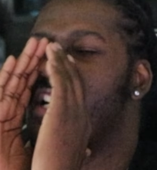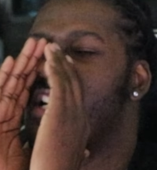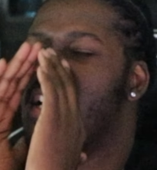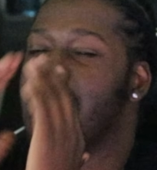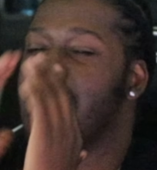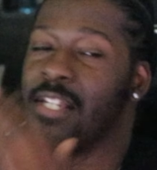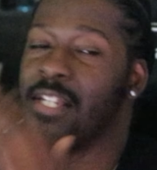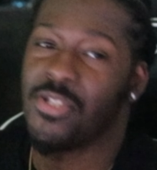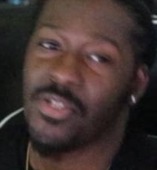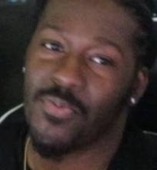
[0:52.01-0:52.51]

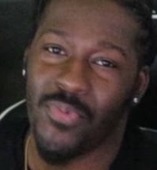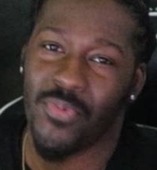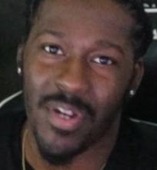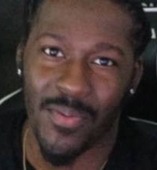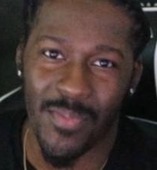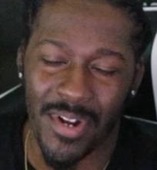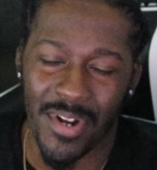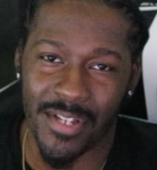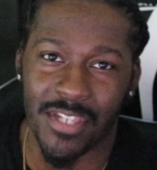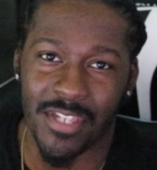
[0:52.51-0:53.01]
It's your boy
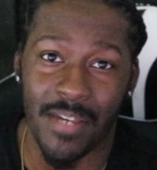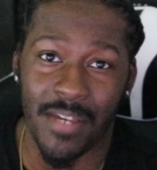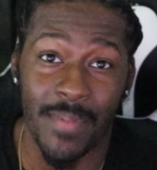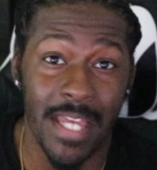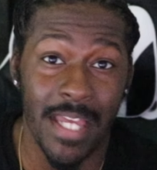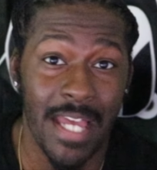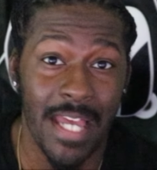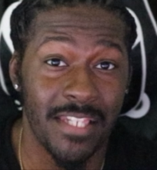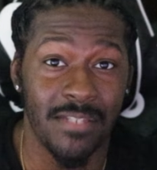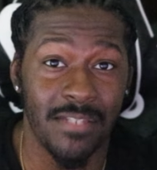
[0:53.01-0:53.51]
Mars
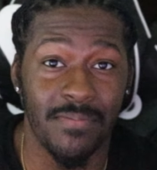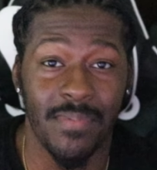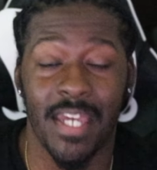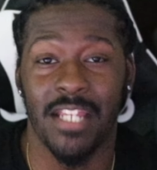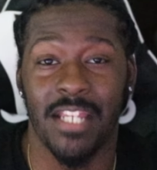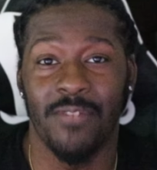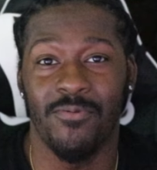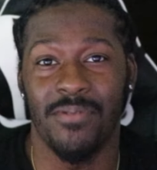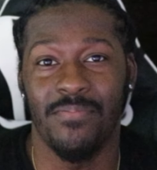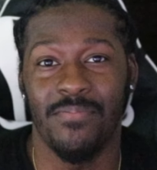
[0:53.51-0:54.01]
Kamikaze, man, and
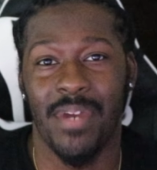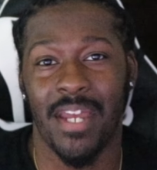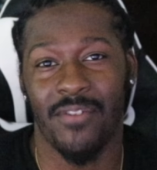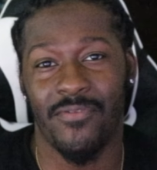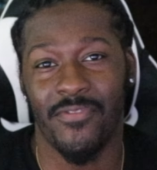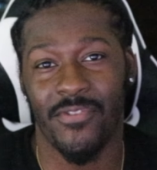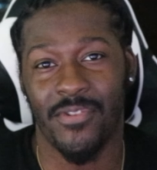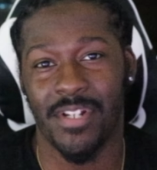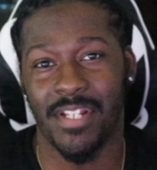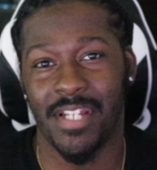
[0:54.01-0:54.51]
we back for
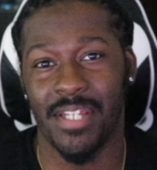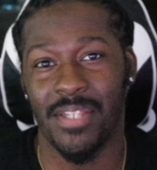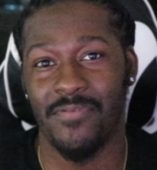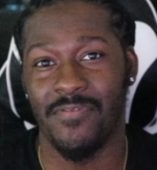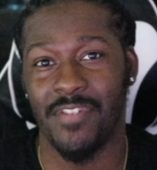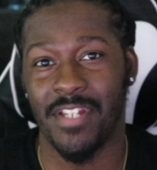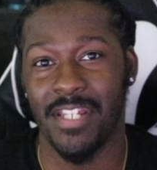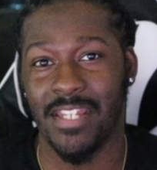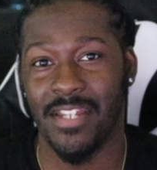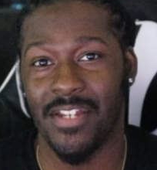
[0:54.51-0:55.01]
another
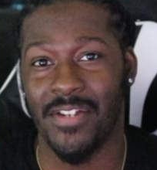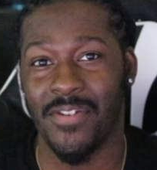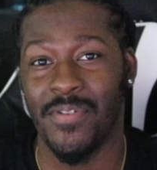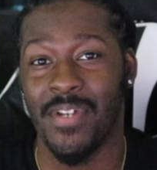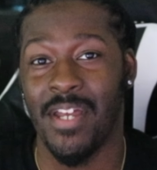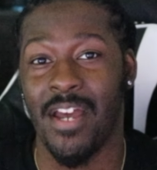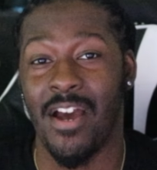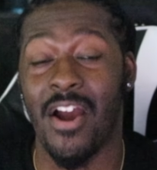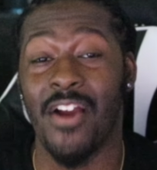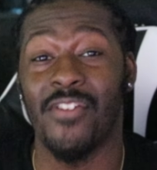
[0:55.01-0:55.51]
video.
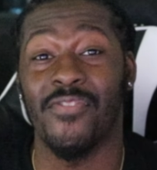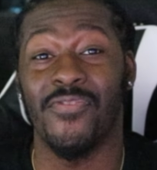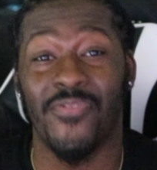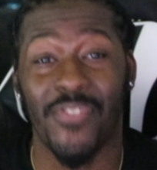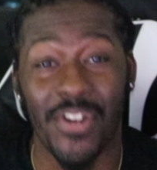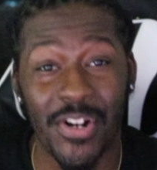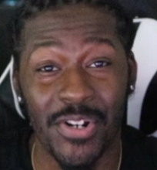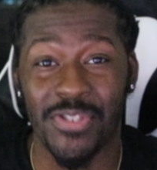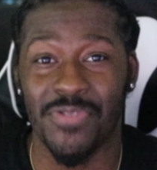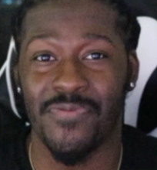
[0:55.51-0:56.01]
Our
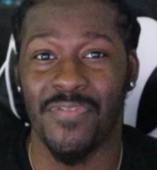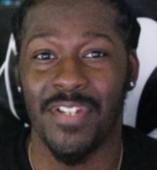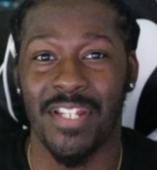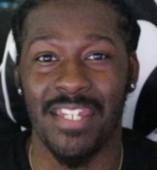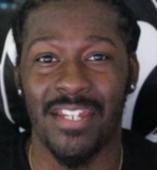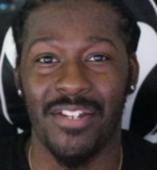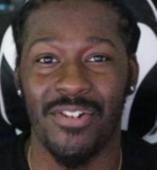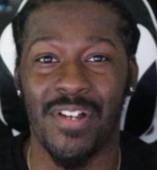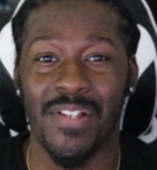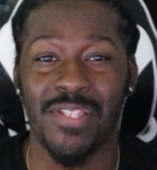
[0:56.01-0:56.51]
first
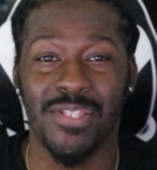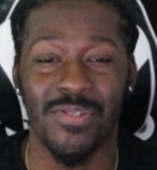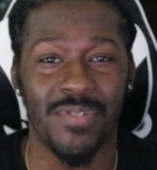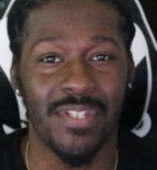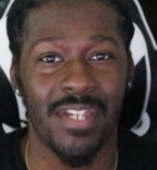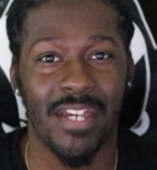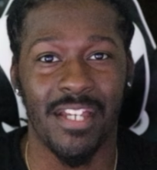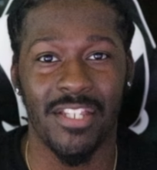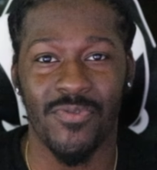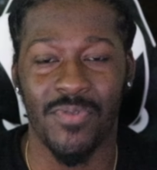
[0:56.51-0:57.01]
video at
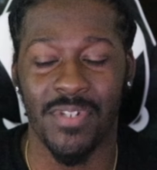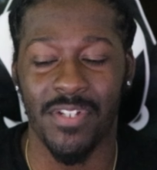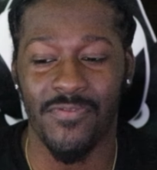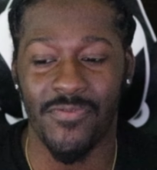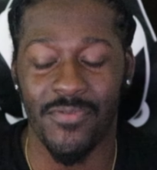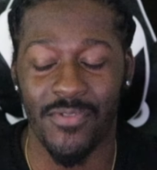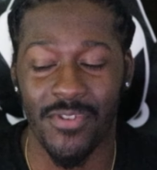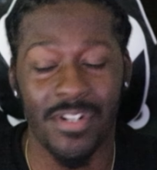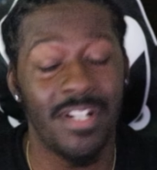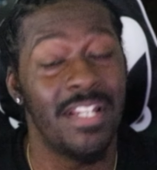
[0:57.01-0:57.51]

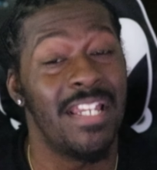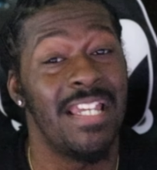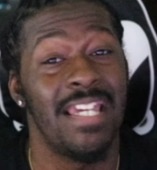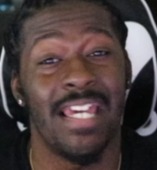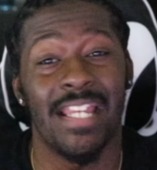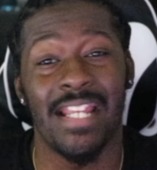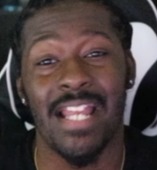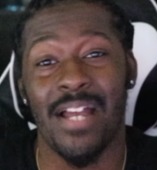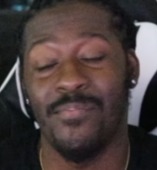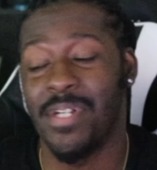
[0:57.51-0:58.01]
2K24. And
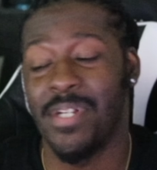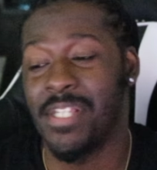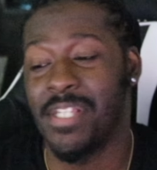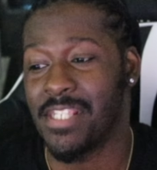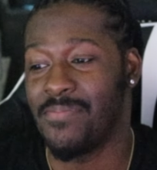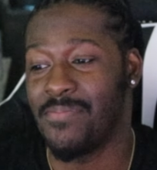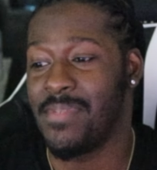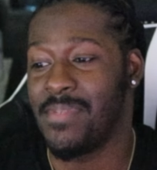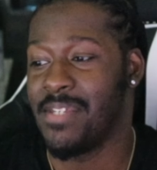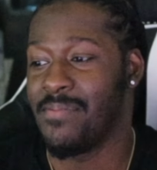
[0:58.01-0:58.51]
I must
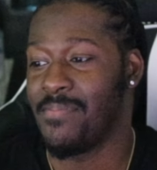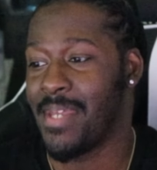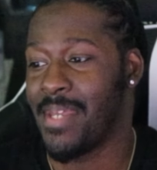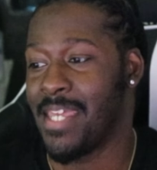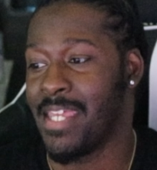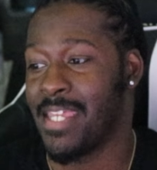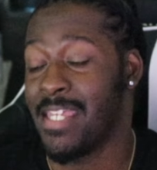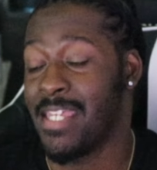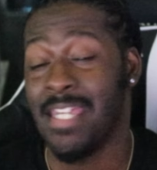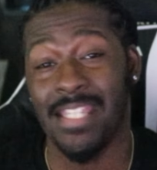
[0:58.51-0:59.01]
admit, man,
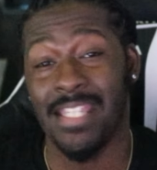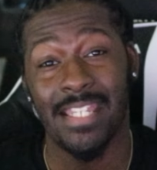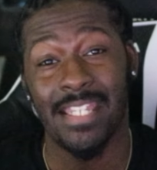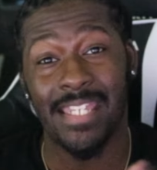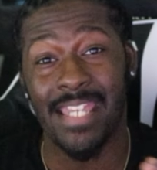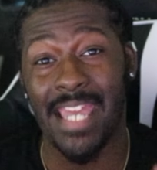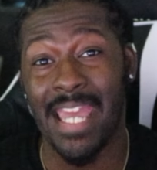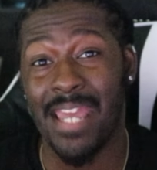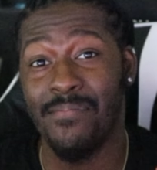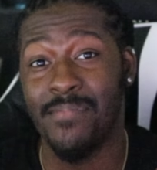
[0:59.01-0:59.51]
the
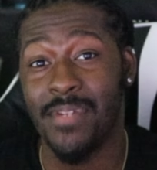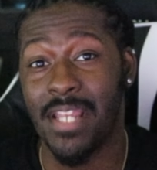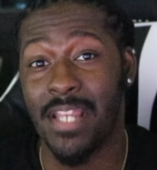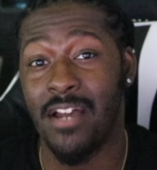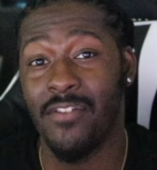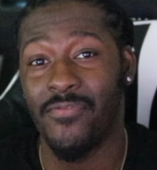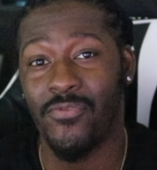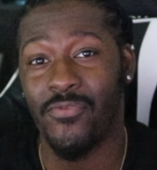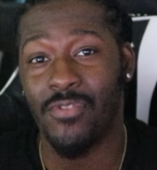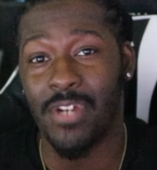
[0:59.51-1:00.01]
game been out
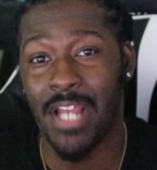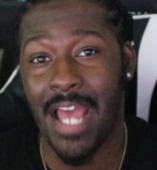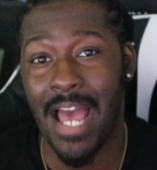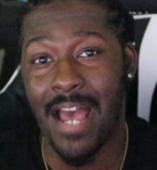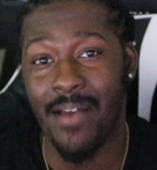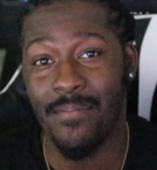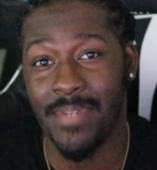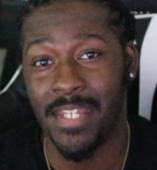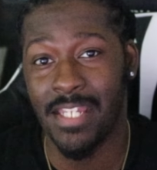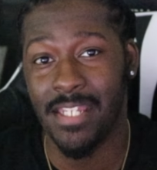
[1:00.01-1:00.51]
for a hot
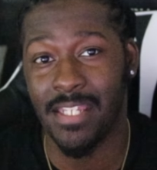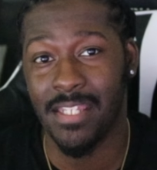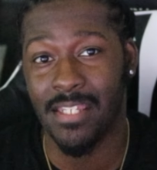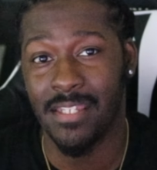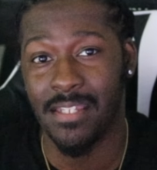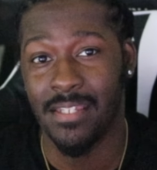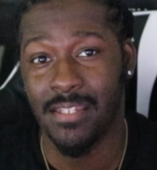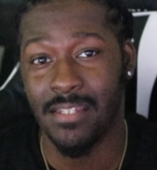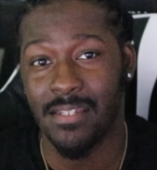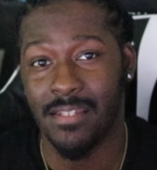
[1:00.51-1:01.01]
minute,
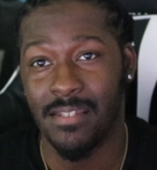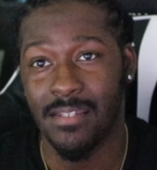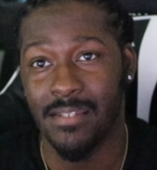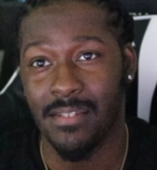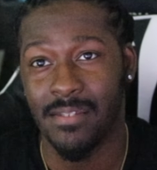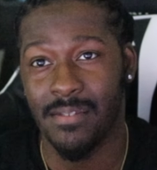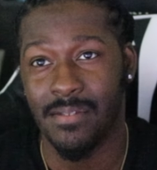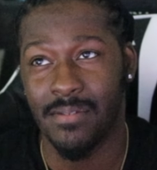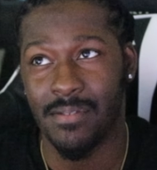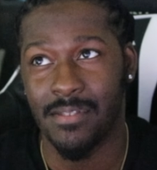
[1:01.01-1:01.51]

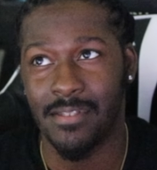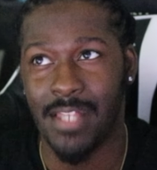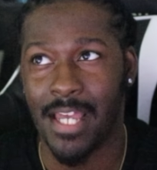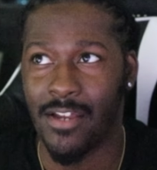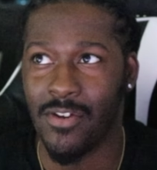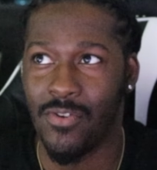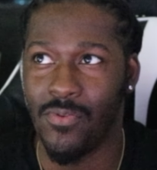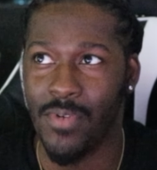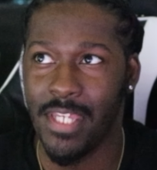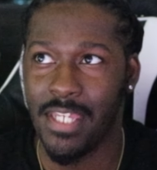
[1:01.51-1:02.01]
like a
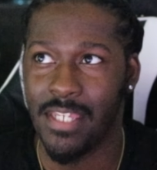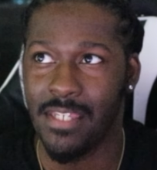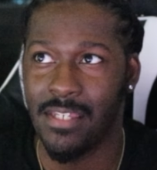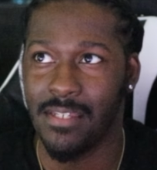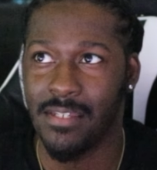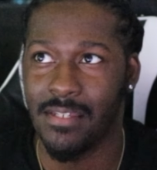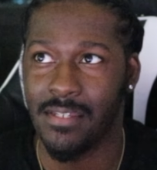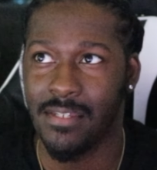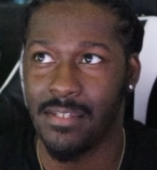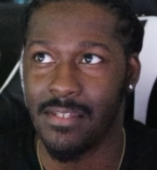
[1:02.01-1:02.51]
week,
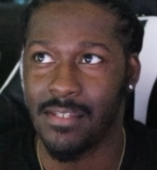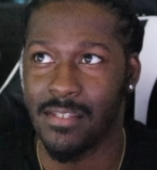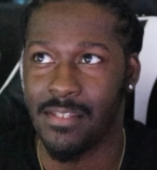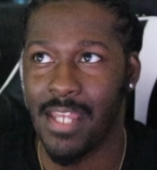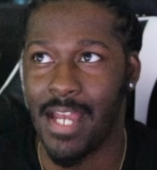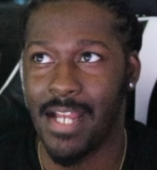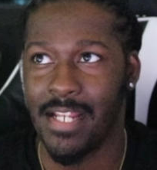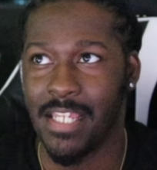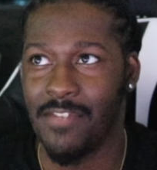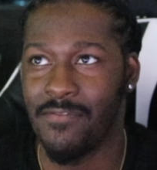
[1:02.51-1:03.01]
not
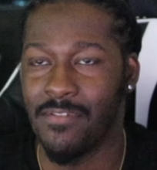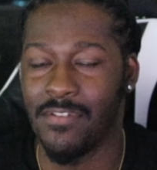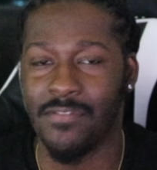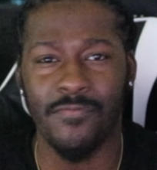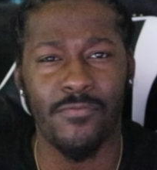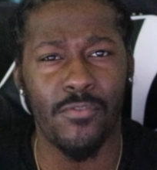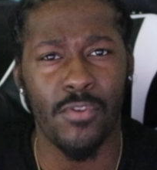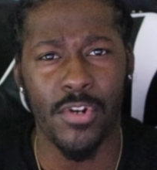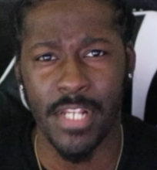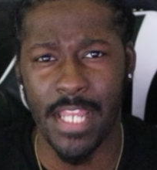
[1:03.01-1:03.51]
even
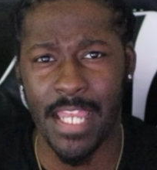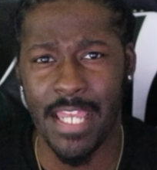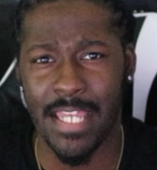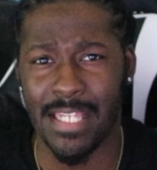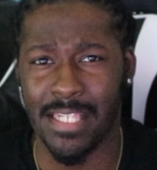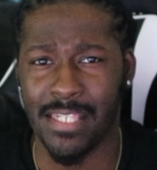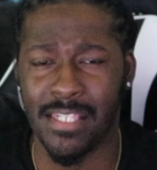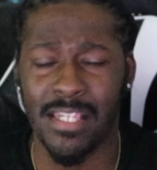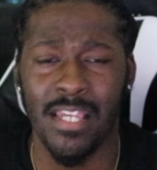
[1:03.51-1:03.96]
4 days.